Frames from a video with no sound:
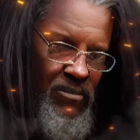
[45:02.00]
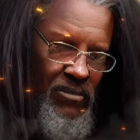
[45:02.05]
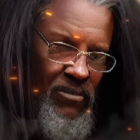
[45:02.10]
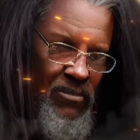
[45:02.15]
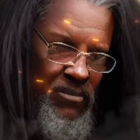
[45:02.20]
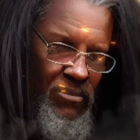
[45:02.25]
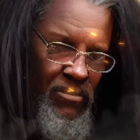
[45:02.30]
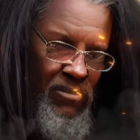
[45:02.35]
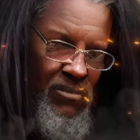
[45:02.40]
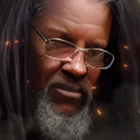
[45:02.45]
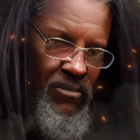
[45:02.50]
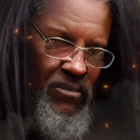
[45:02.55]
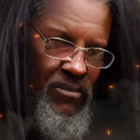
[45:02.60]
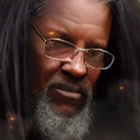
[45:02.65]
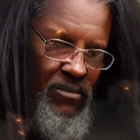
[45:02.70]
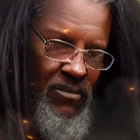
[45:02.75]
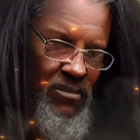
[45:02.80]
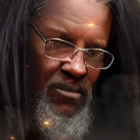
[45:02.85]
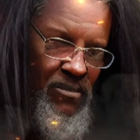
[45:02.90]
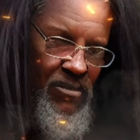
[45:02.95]
Yeah, just
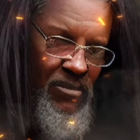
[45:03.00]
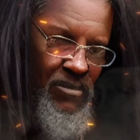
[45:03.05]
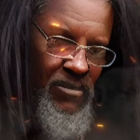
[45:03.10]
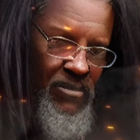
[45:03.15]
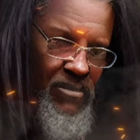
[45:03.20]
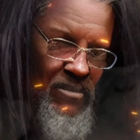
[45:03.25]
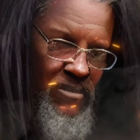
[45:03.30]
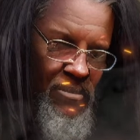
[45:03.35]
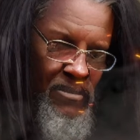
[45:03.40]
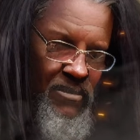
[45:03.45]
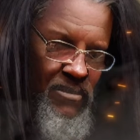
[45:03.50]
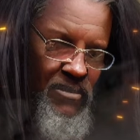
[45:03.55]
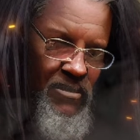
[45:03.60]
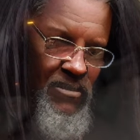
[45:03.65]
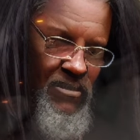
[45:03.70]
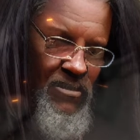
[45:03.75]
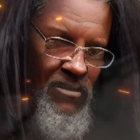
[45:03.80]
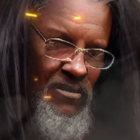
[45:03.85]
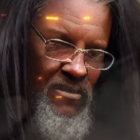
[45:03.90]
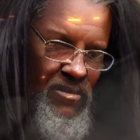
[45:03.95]
like the Tennessee
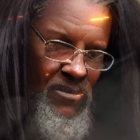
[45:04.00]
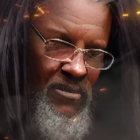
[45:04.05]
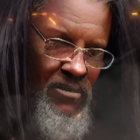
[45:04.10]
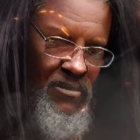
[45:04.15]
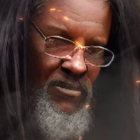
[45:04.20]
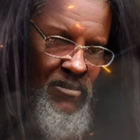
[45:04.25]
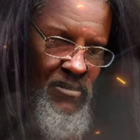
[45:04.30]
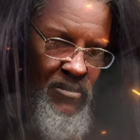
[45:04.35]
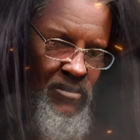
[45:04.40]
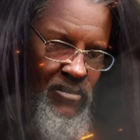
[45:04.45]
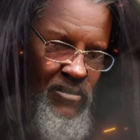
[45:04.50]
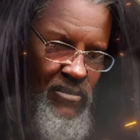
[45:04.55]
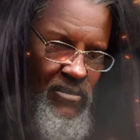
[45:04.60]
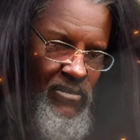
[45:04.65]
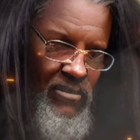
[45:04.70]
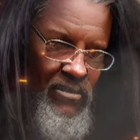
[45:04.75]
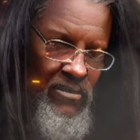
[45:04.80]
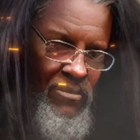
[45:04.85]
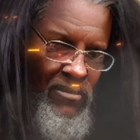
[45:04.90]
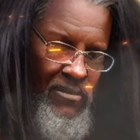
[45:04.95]
Walker.
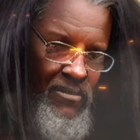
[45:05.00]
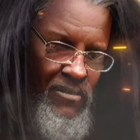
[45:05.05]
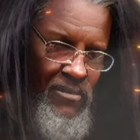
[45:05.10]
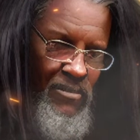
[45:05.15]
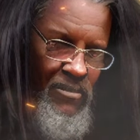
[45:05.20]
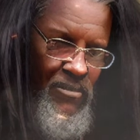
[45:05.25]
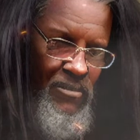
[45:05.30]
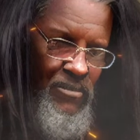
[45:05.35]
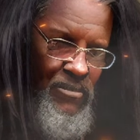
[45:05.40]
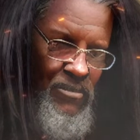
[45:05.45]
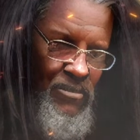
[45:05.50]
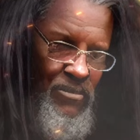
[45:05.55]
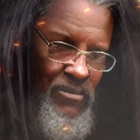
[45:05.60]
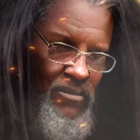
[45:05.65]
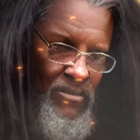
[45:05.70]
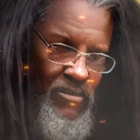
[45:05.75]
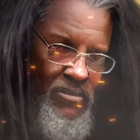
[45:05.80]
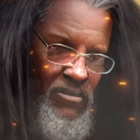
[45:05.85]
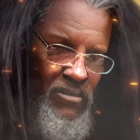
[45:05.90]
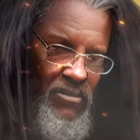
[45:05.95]

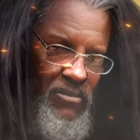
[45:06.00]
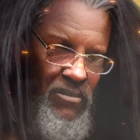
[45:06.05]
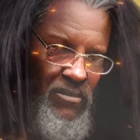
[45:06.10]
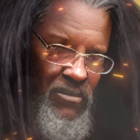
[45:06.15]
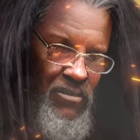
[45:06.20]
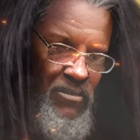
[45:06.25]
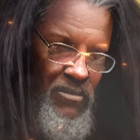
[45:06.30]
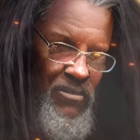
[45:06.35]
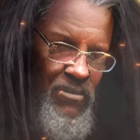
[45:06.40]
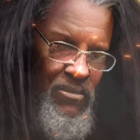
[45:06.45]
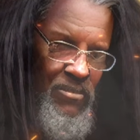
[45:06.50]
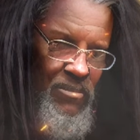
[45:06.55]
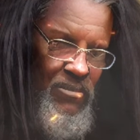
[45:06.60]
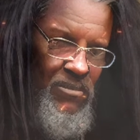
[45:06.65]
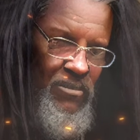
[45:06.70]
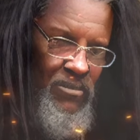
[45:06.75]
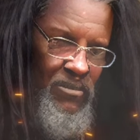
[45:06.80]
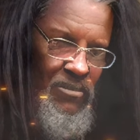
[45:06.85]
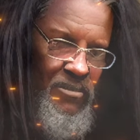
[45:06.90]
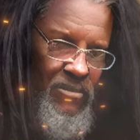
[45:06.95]
Or Johnnie
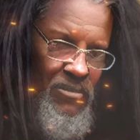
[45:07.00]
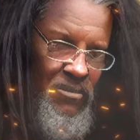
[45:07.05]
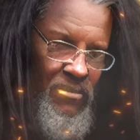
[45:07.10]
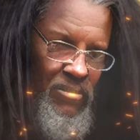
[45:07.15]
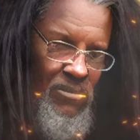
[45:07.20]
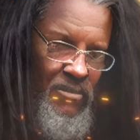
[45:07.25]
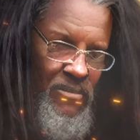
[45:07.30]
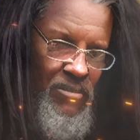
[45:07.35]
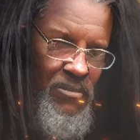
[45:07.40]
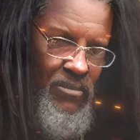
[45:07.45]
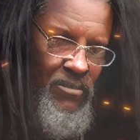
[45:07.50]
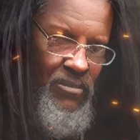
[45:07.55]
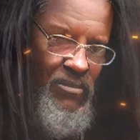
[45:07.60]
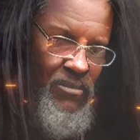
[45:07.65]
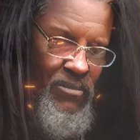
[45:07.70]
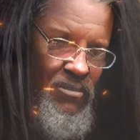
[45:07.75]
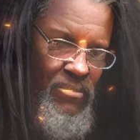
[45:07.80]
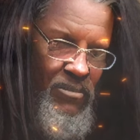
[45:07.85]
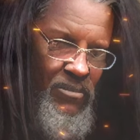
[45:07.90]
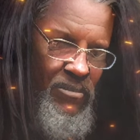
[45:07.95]
Walker, which is my
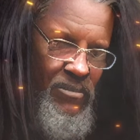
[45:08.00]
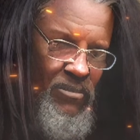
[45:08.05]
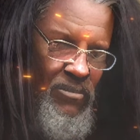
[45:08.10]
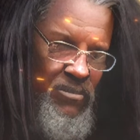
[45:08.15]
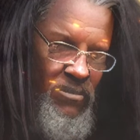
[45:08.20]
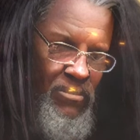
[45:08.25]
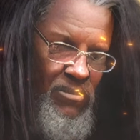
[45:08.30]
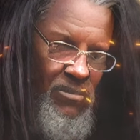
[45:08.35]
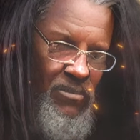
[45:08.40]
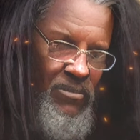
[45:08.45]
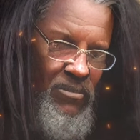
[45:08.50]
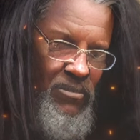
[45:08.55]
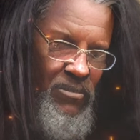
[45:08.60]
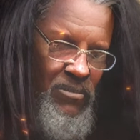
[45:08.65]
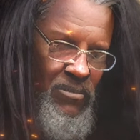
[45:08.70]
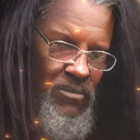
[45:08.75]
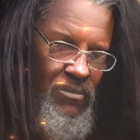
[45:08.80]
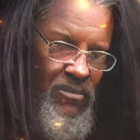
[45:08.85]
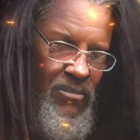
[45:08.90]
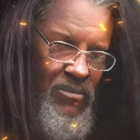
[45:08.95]
favorite, you know, the
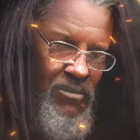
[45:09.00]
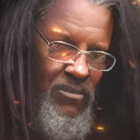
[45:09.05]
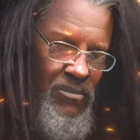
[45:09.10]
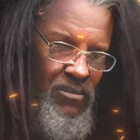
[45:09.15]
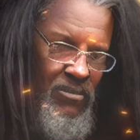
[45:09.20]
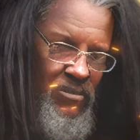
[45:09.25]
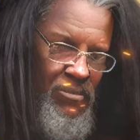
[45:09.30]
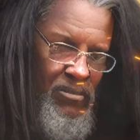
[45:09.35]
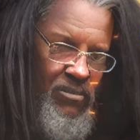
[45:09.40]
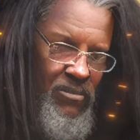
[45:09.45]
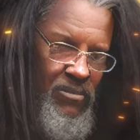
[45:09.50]
whiskey. Okay.